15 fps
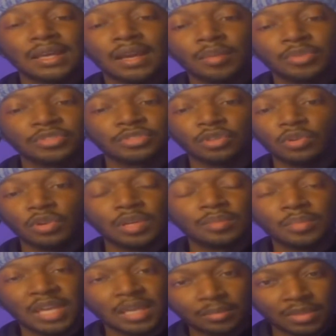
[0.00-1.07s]
episode, it
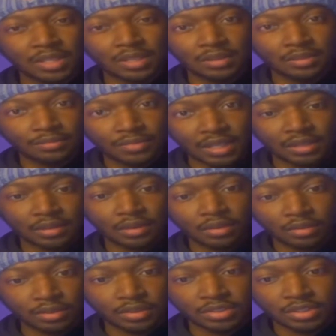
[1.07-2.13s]
made me think they're
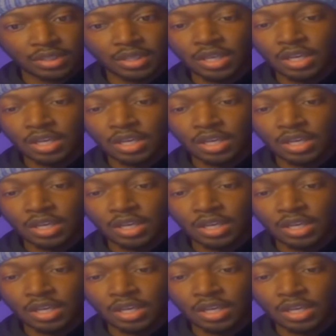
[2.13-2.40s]
innocent.